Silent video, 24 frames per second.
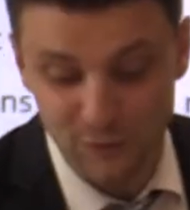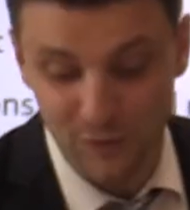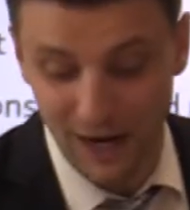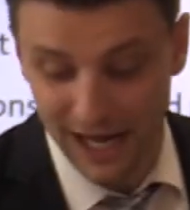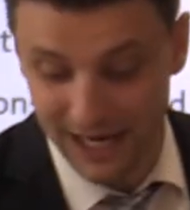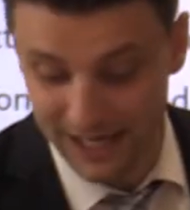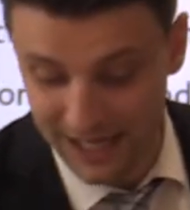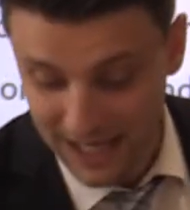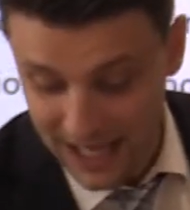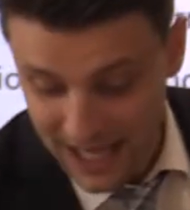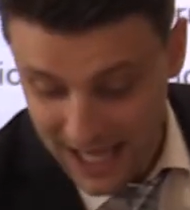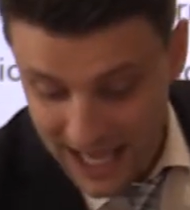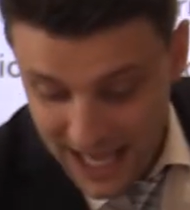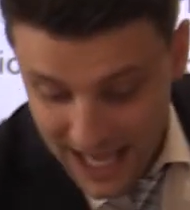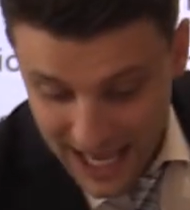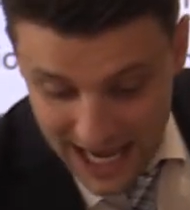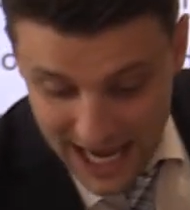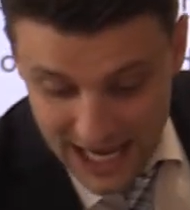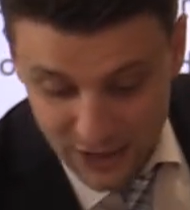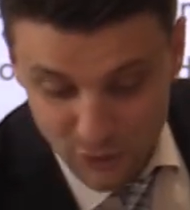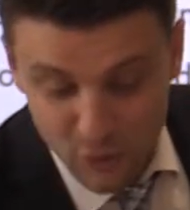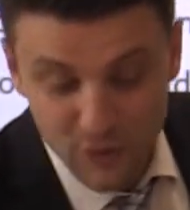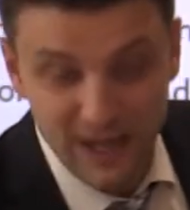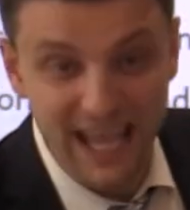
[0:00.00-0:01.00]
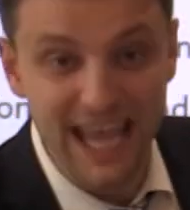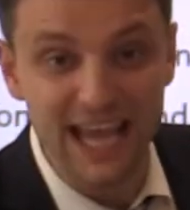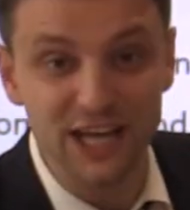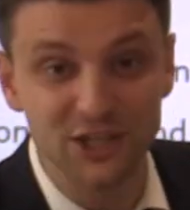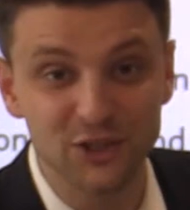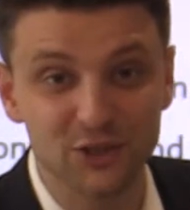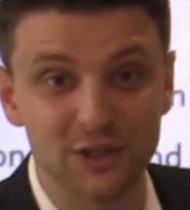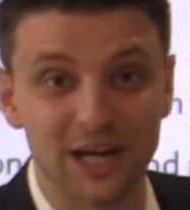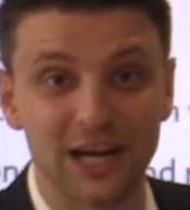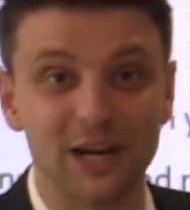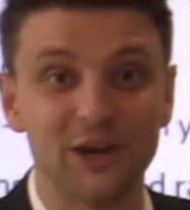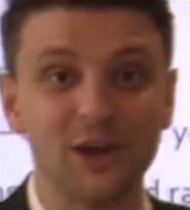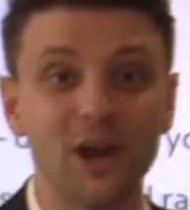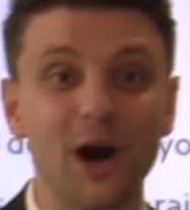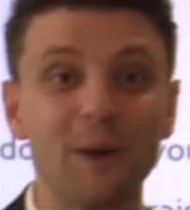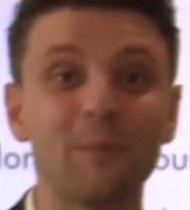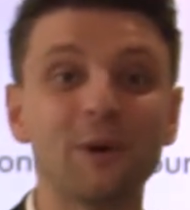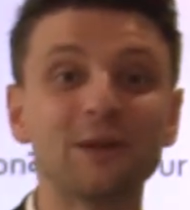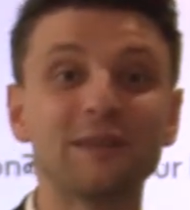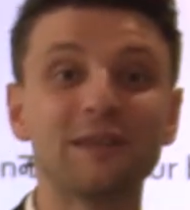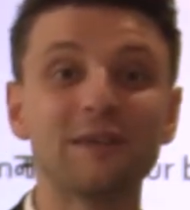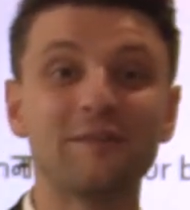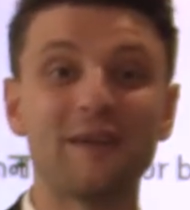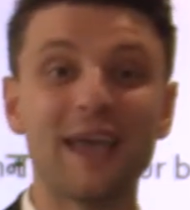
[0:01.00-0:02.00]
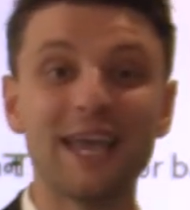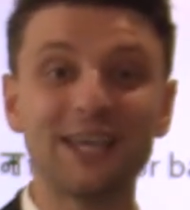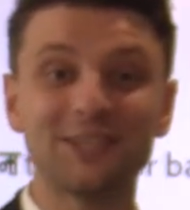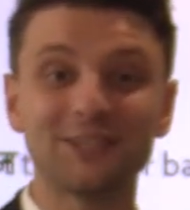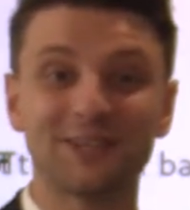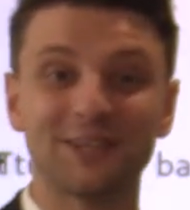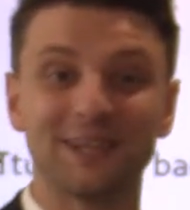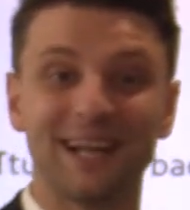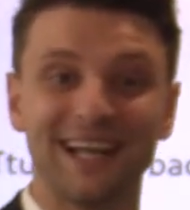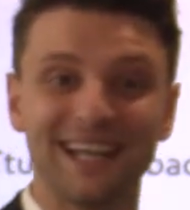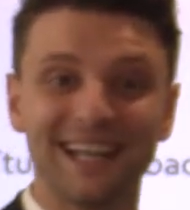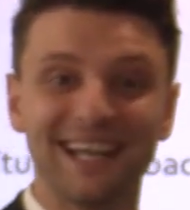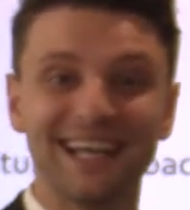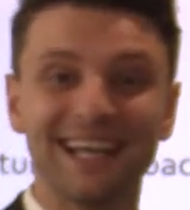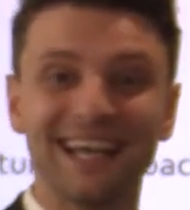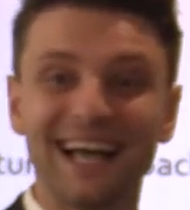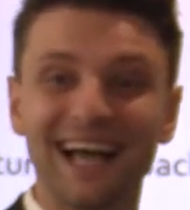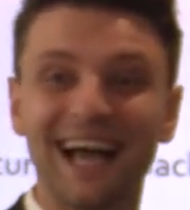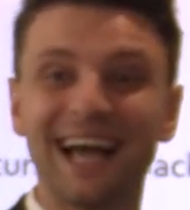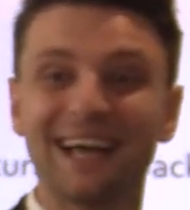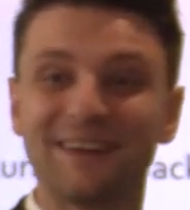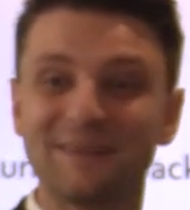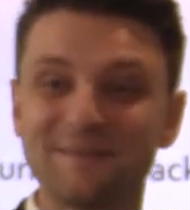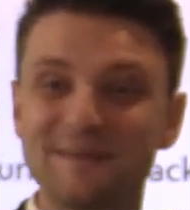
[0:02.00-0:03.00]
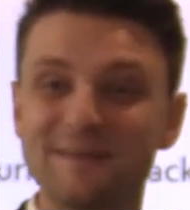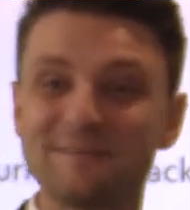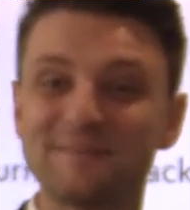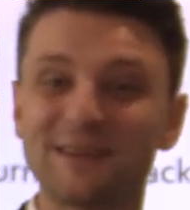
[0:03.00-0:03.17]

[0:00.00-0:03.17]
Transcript: the last one, educational, not motivational. I